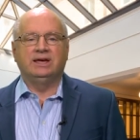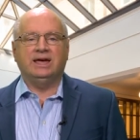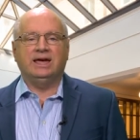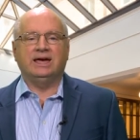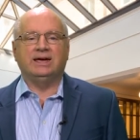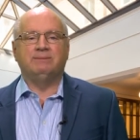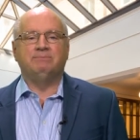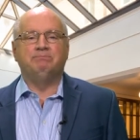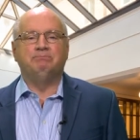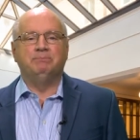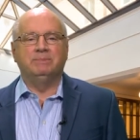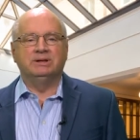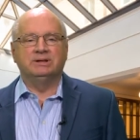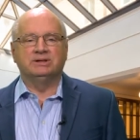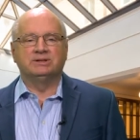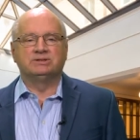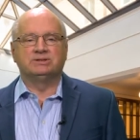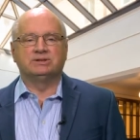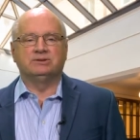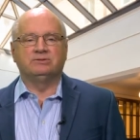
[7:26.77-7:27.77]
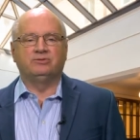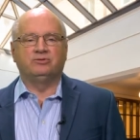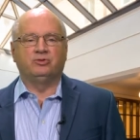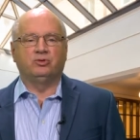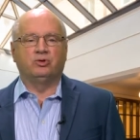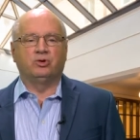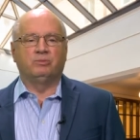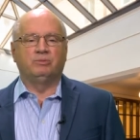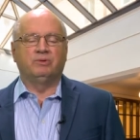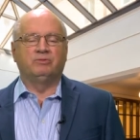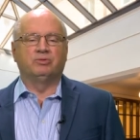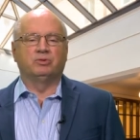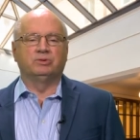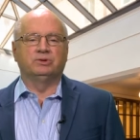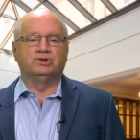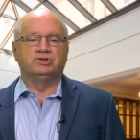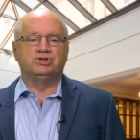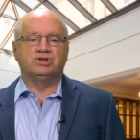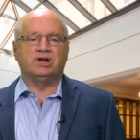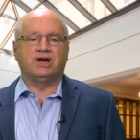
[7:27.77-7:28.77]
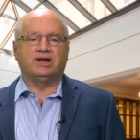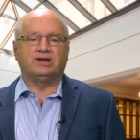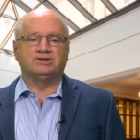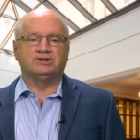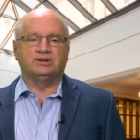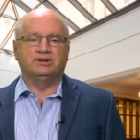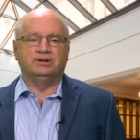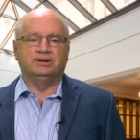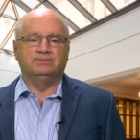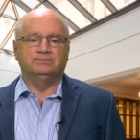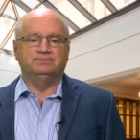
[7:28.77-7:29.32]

and militant form of religiosity.